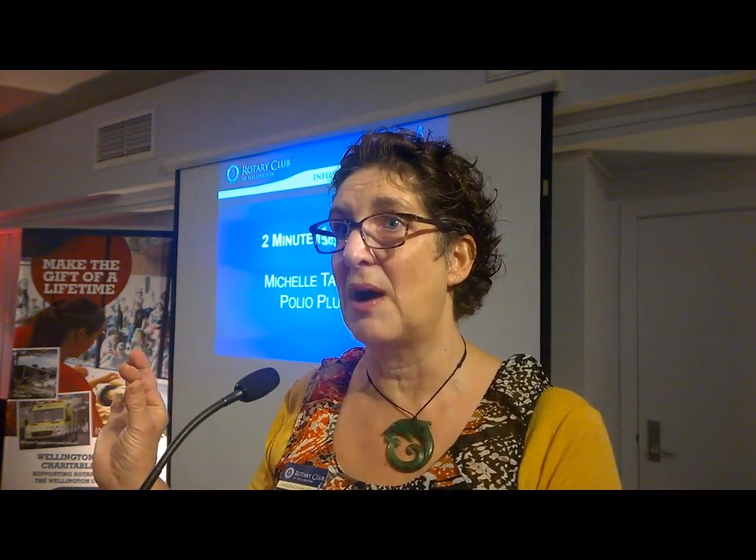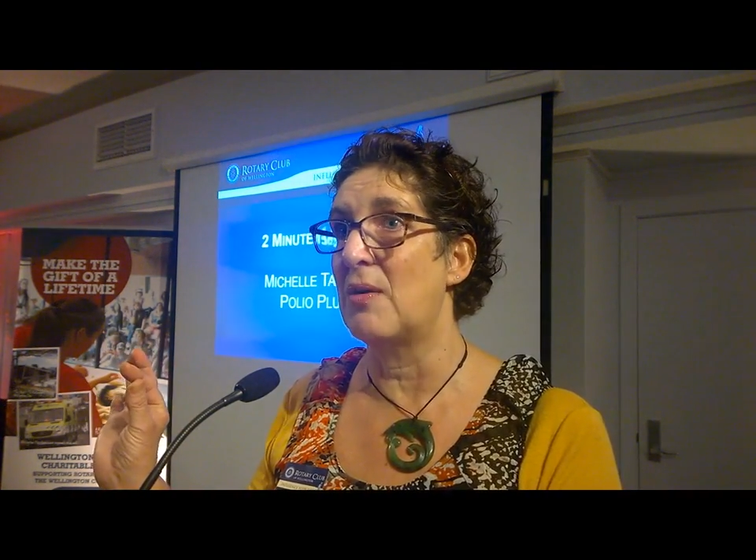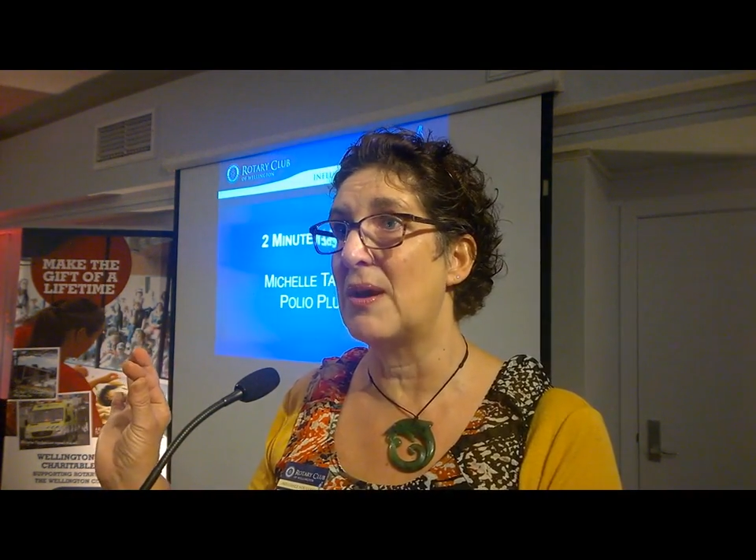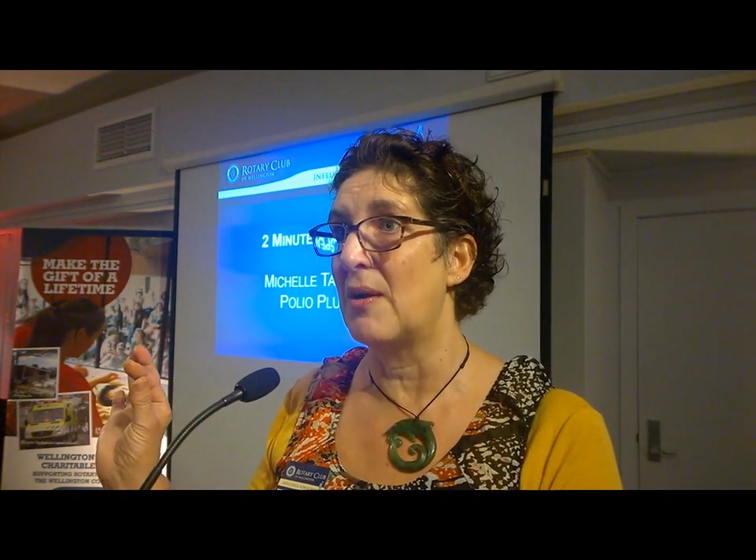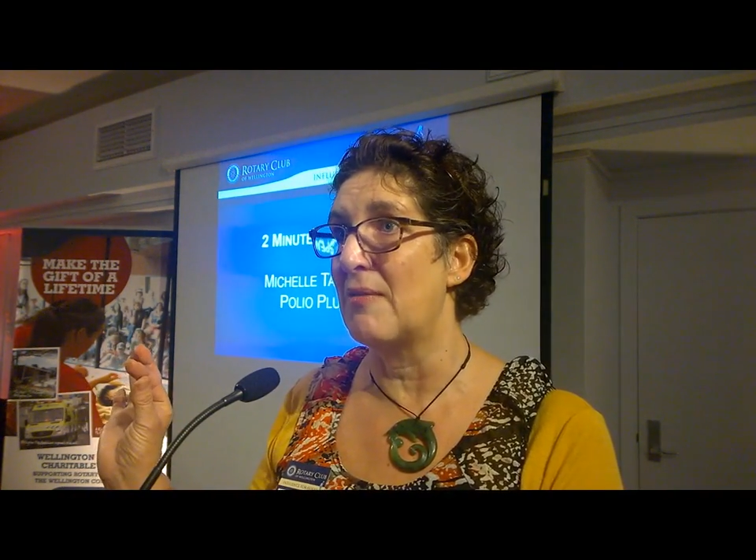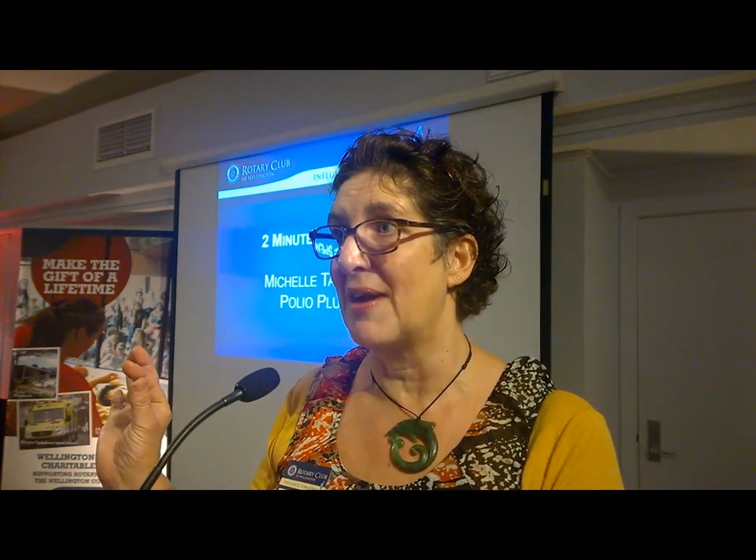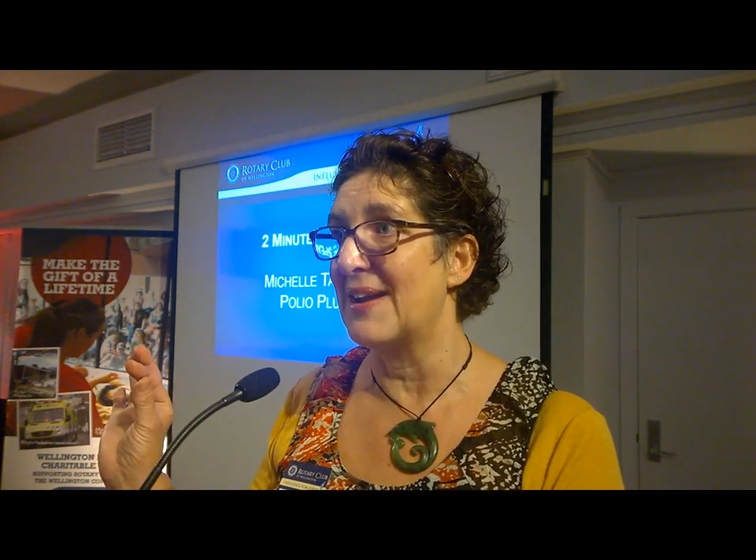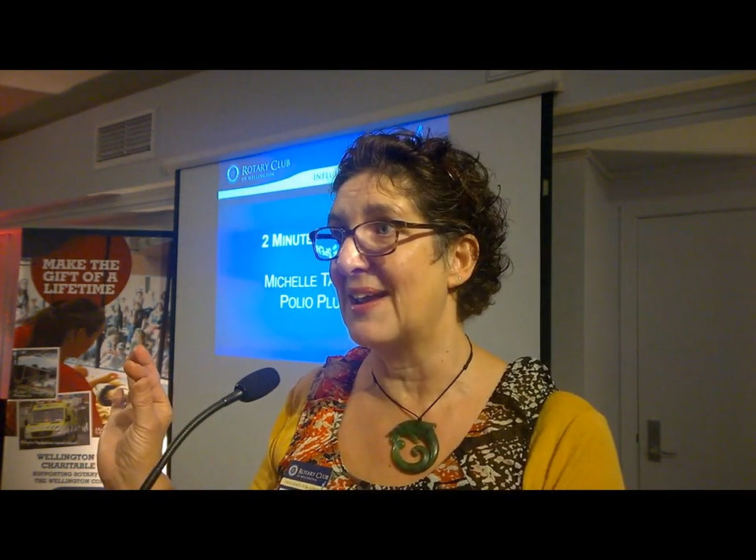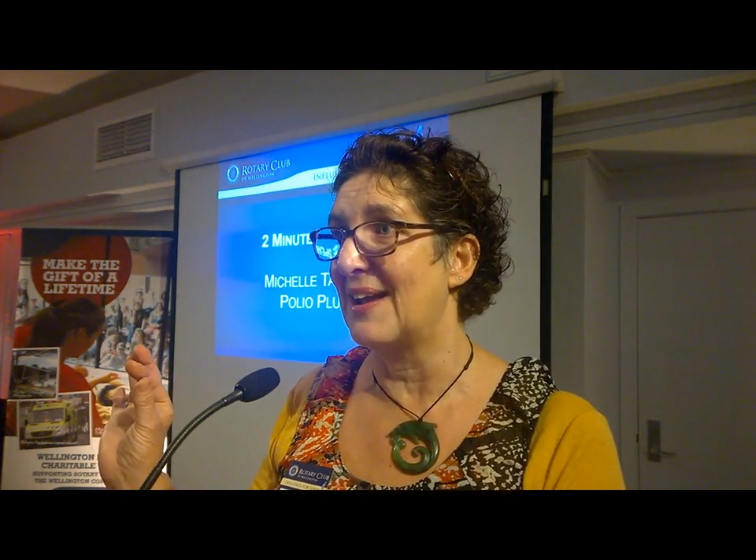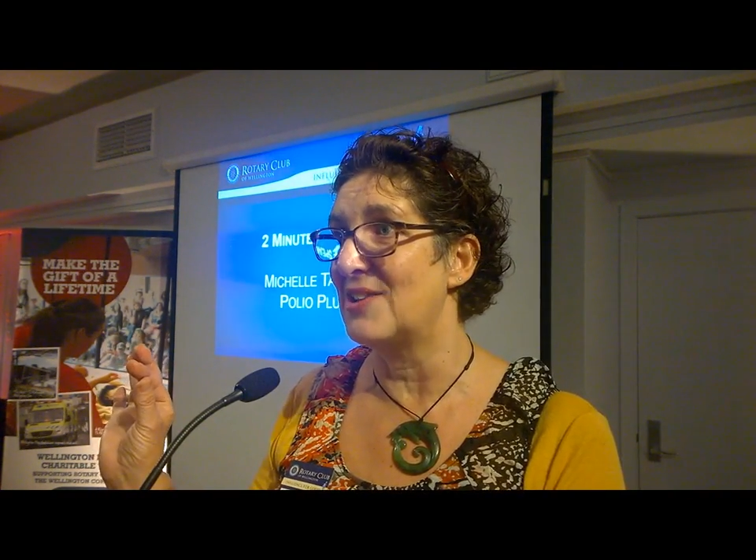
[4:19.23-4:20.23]
polio
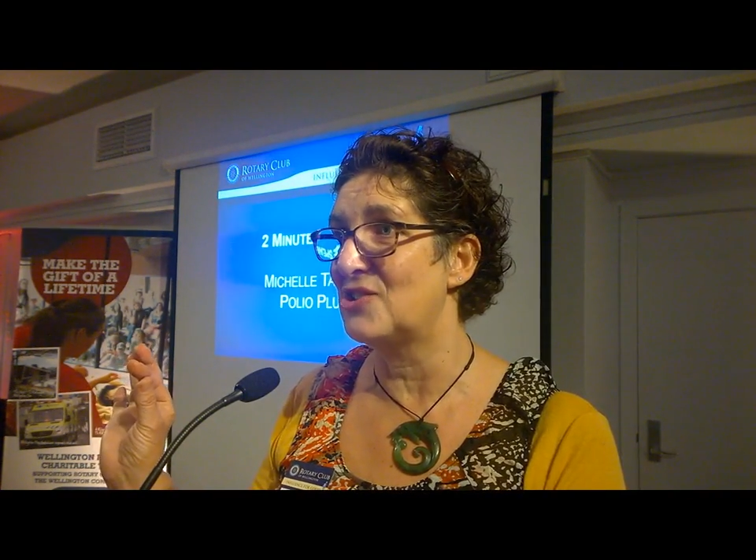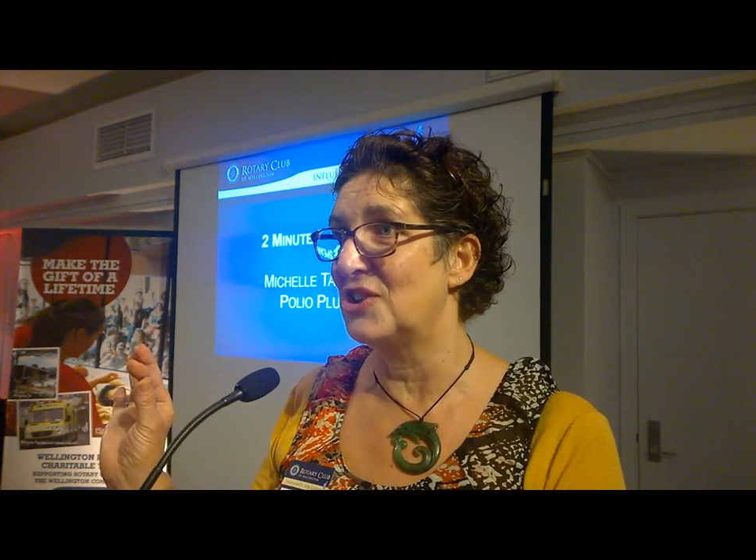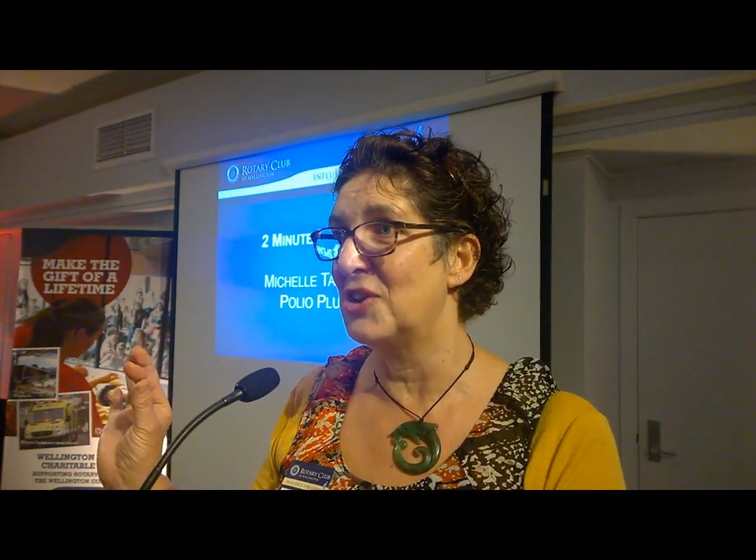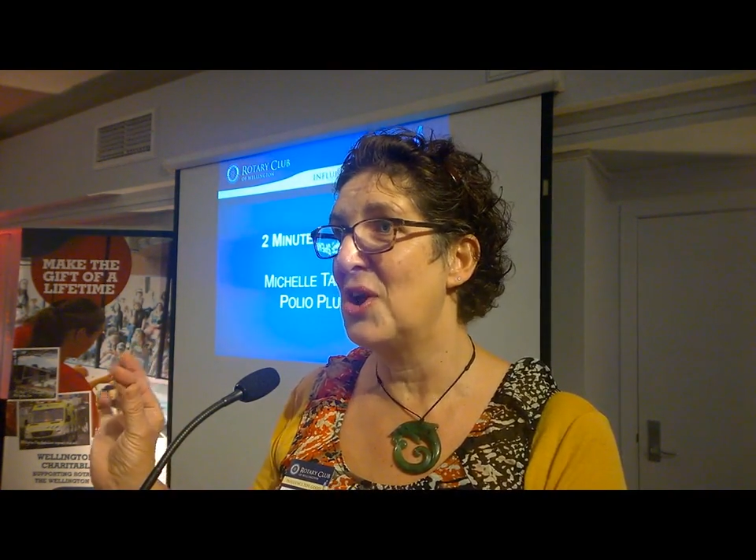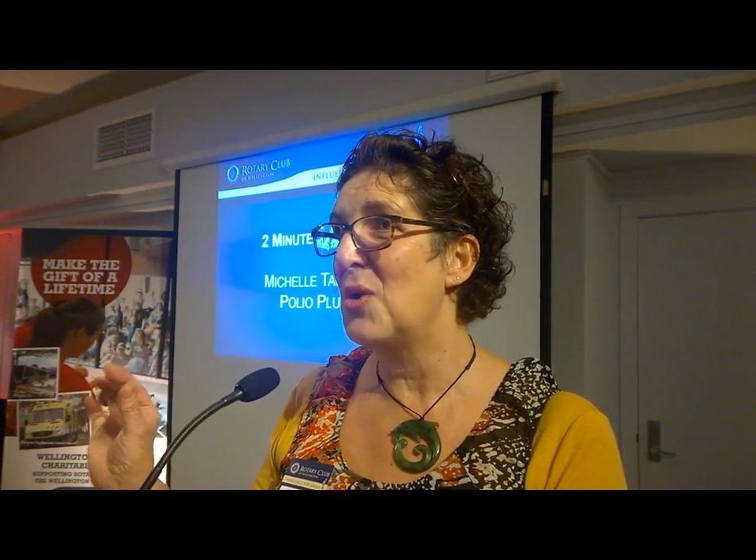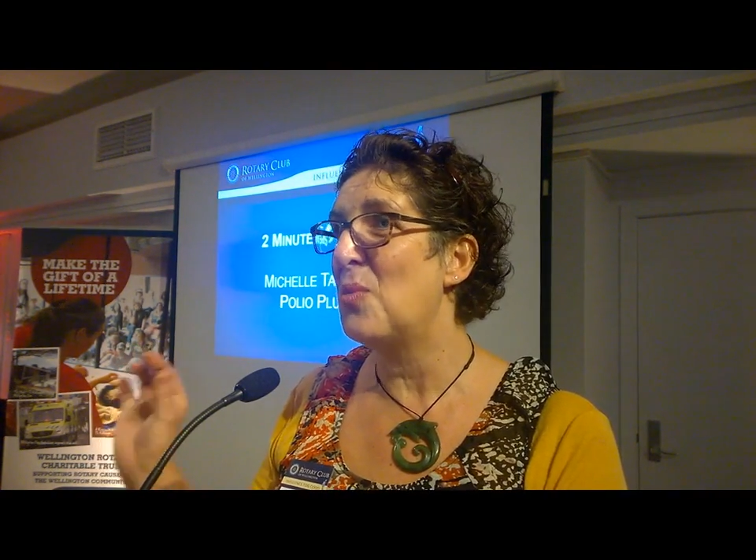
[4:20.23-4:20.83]
eradication.